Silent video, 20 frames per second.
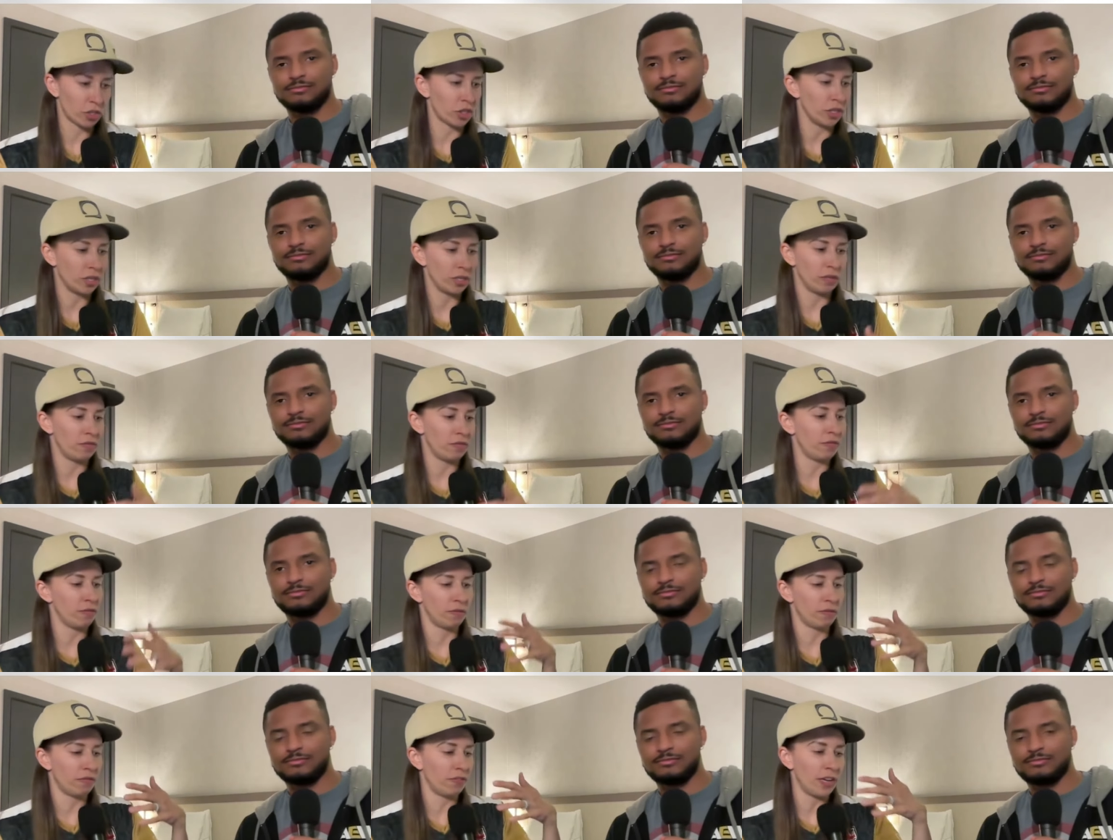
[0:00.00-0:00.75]
Speaker 1: She
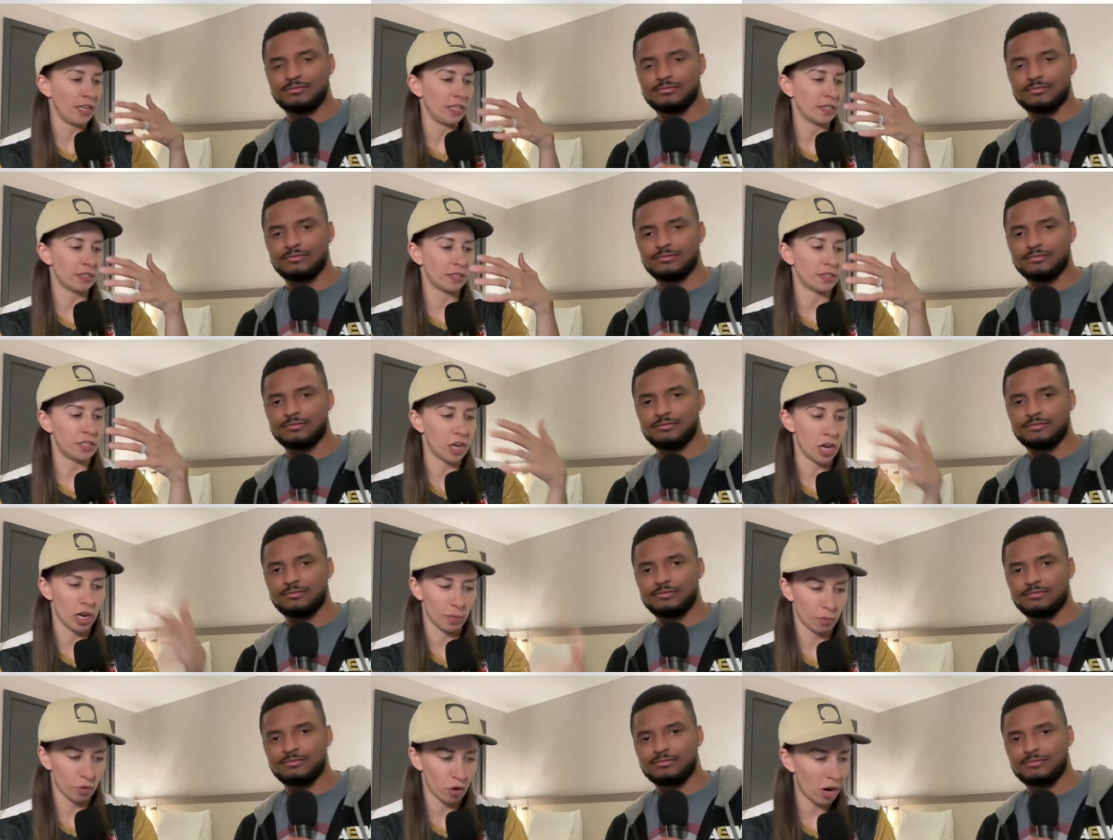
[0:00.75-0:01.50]
faced
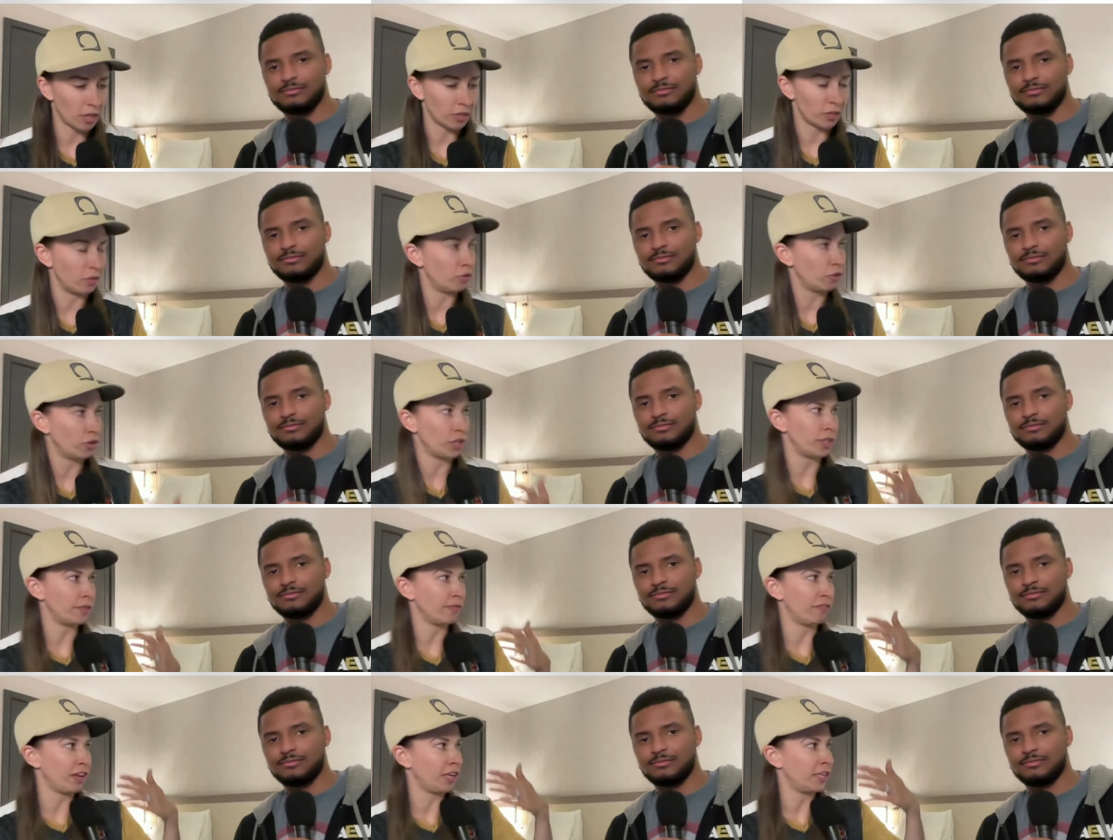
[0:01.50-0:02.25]
Deonna Purrazzo,
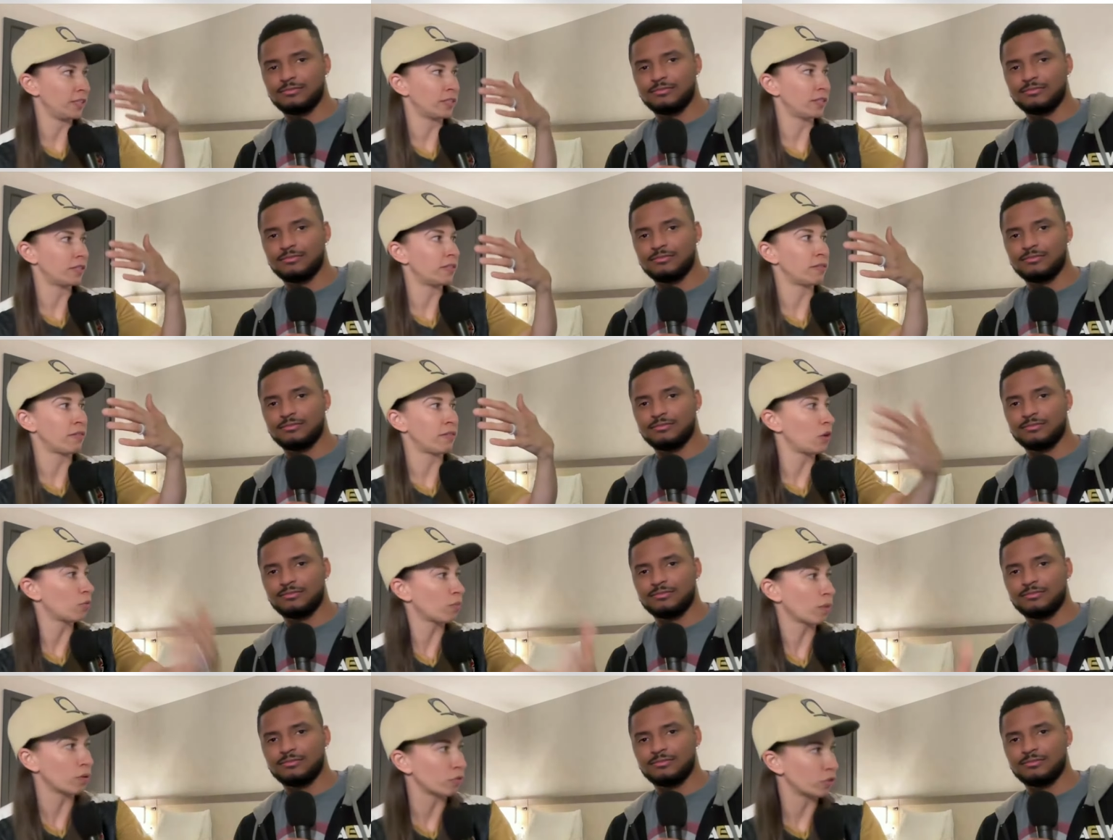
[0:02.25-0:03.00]
she faced
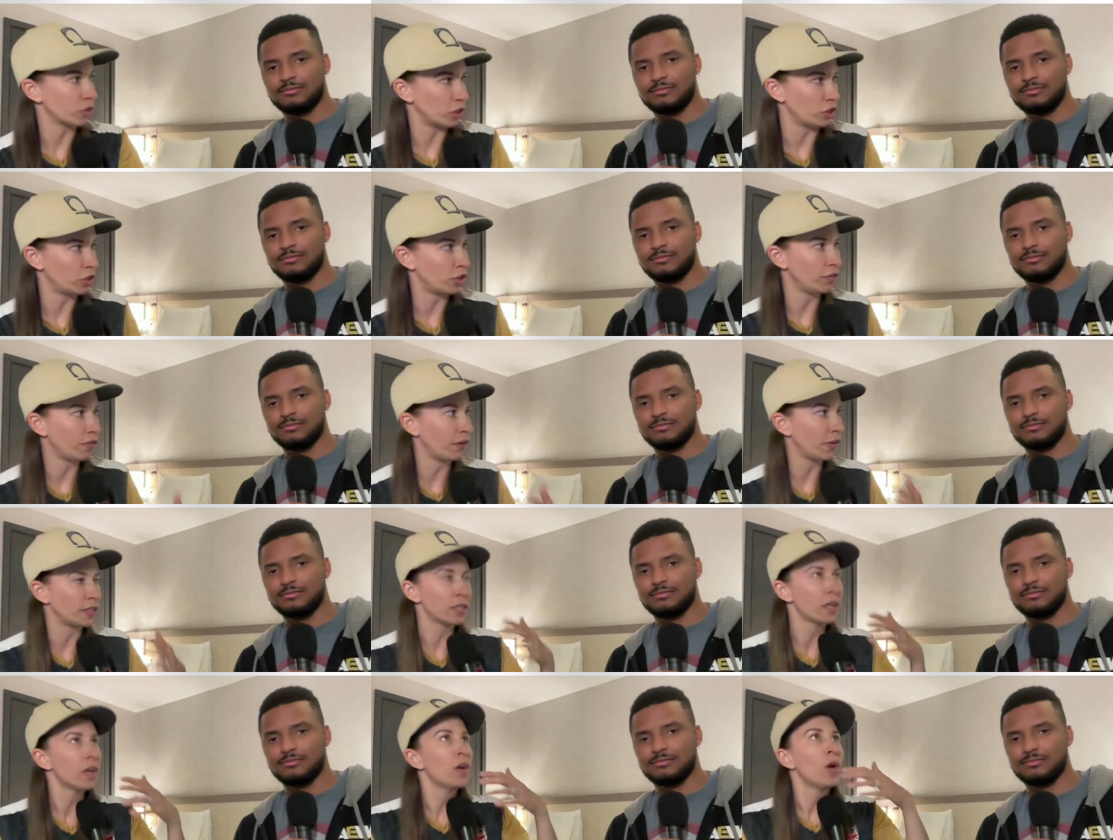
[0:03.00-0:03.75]
Thunder Rosa, she
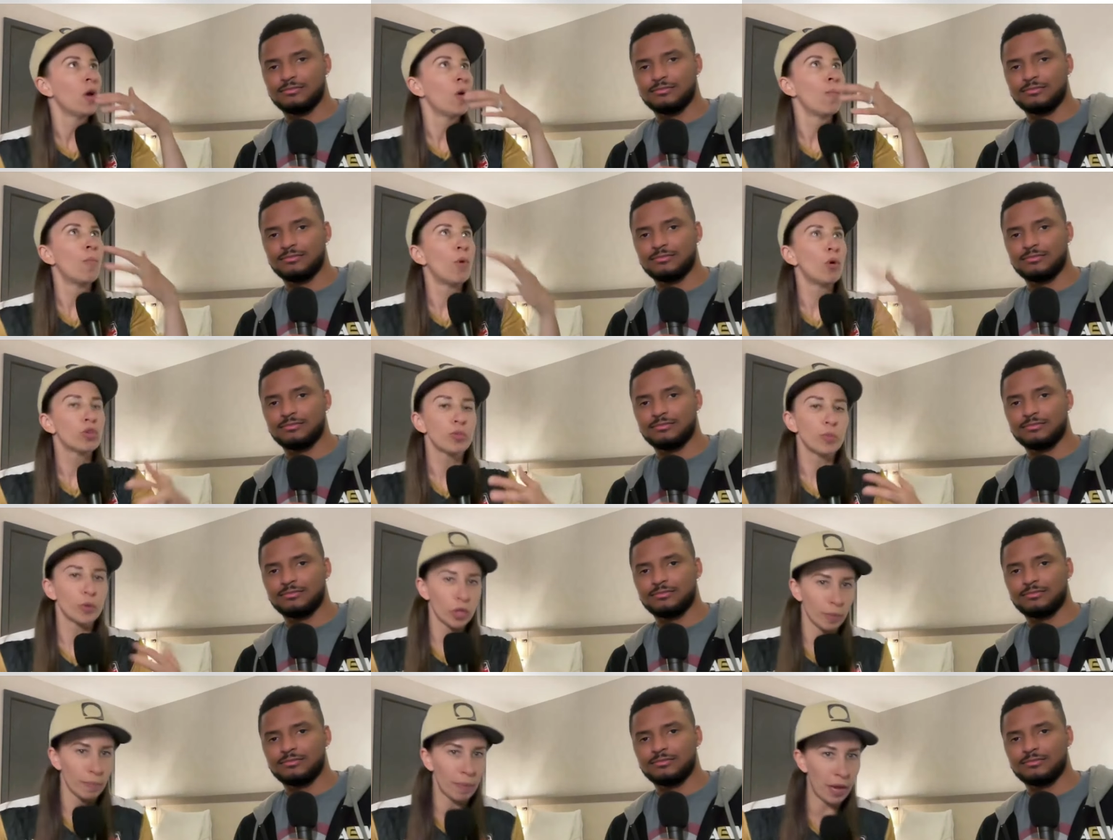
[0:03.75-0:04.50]
faced
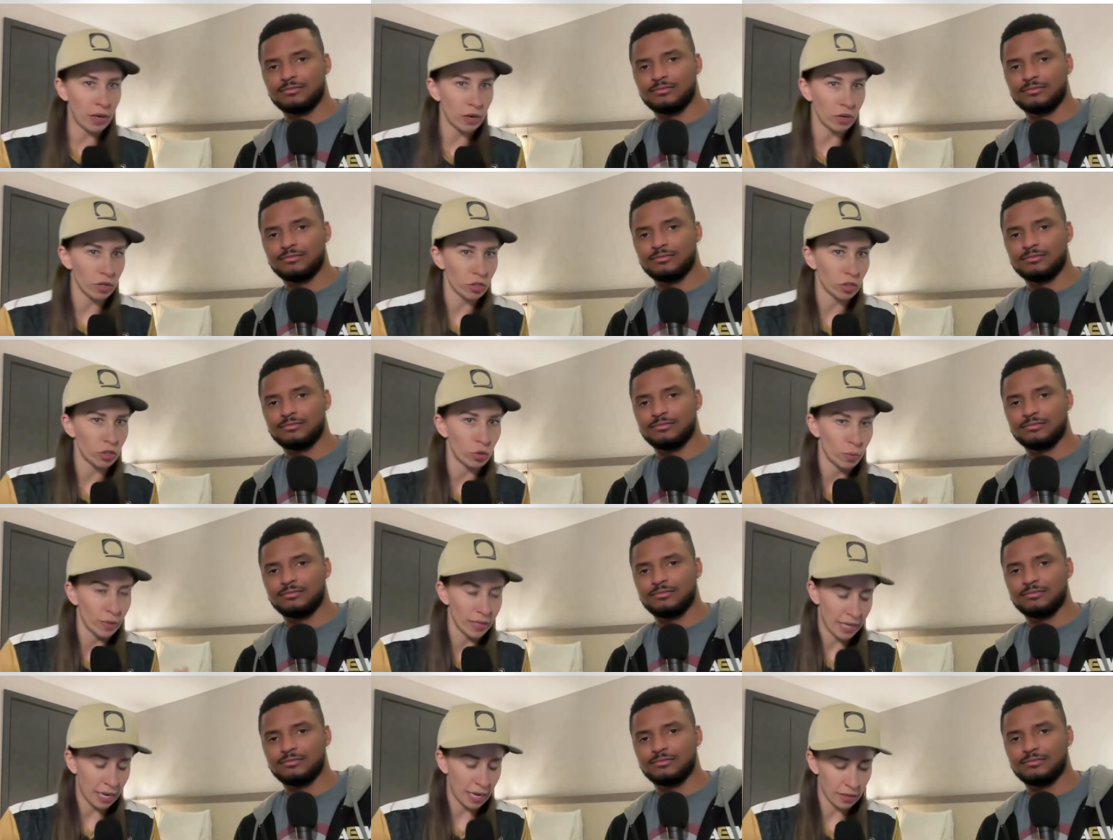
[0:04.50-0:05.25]
multiple competitors to
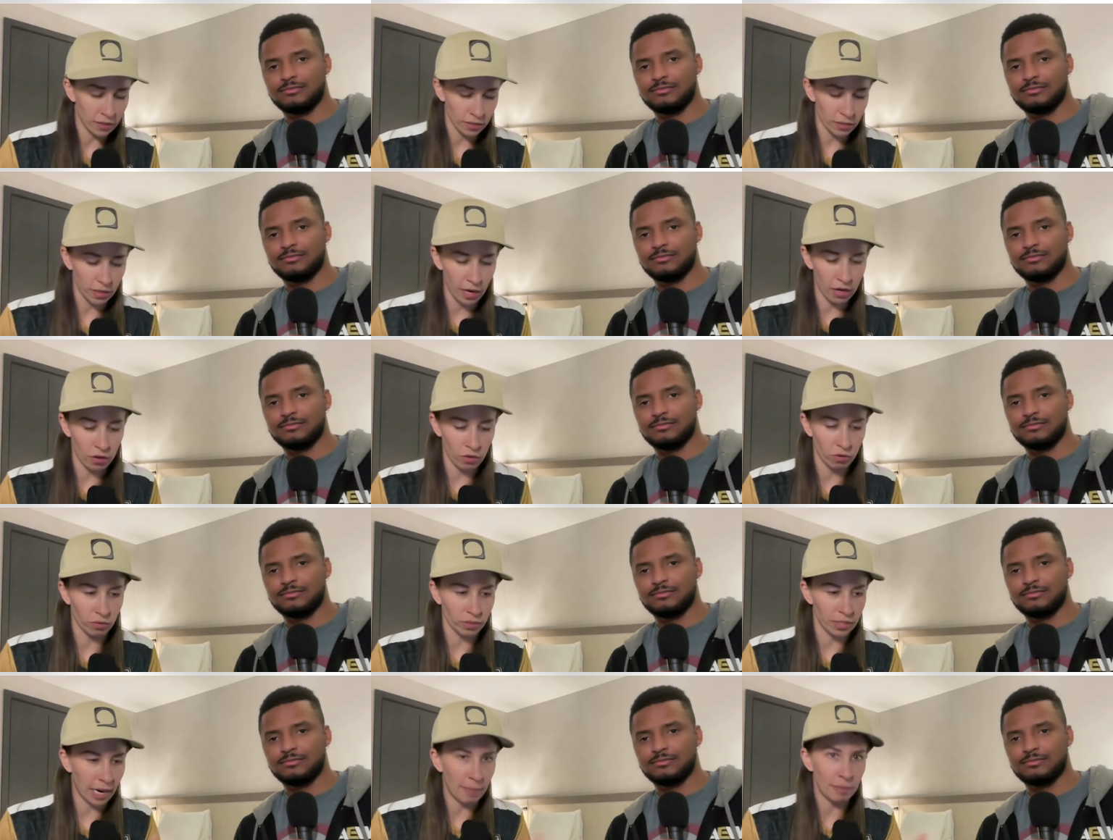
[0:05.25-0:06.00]
retain this
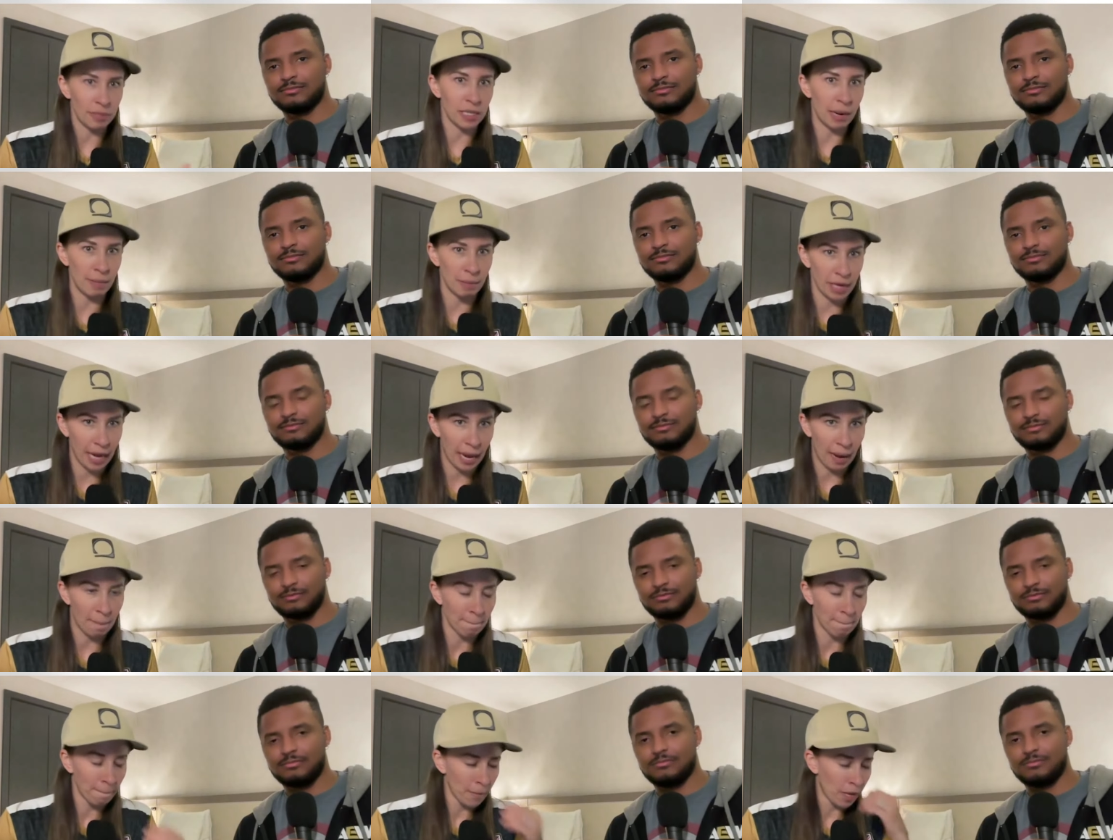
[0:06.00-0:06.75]
title time and time
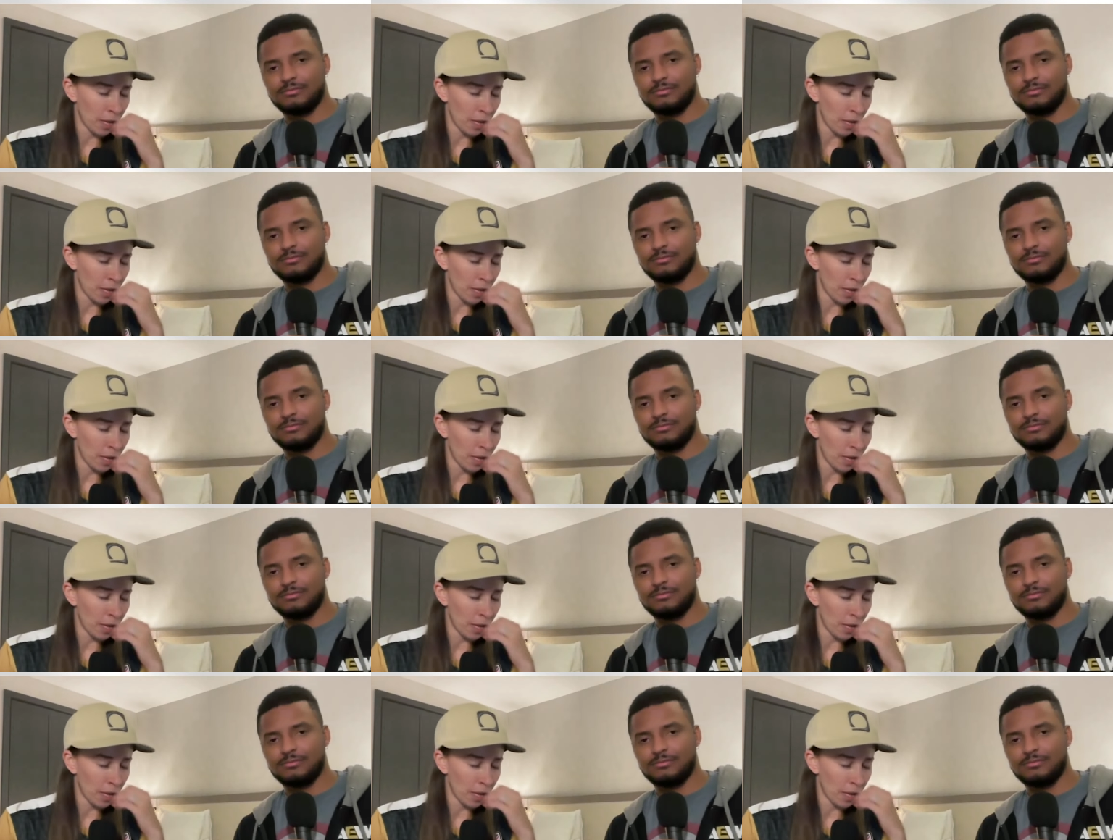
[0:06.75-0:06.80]
again.